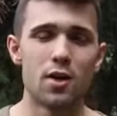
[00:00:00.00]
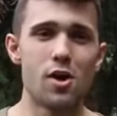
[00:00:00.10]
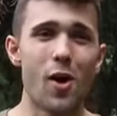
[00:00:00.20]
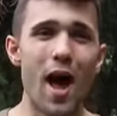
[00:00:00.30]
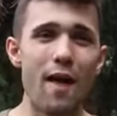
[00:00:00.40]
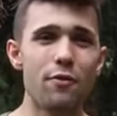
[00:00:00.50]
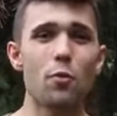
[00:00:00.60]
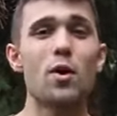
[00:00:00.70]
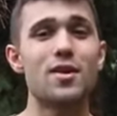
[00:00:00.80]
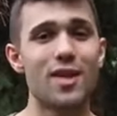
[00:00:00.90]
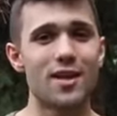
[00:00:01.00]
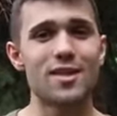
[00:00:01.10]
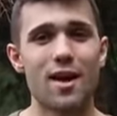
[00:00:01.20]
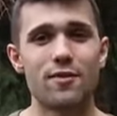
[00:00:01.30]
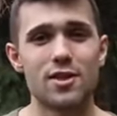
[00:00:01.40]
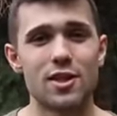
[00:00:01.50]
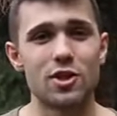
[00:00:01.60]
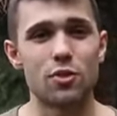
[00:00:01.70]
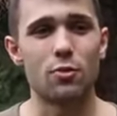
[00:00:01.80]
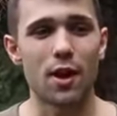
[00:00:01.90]
No, everyone does have this
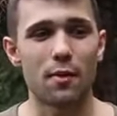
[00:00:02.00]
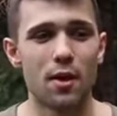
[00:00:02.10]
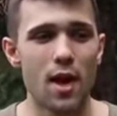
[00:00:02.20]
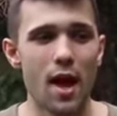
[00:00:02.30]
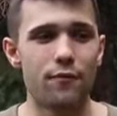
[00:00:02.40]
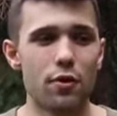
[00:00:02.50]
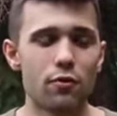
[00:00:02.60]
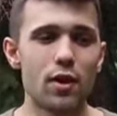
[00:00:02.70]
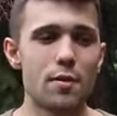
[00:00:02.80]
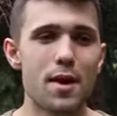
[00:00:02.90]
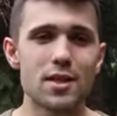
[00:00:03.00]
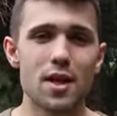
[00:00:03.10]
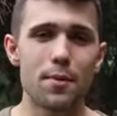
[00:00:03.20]
issue. Like, if you're really messed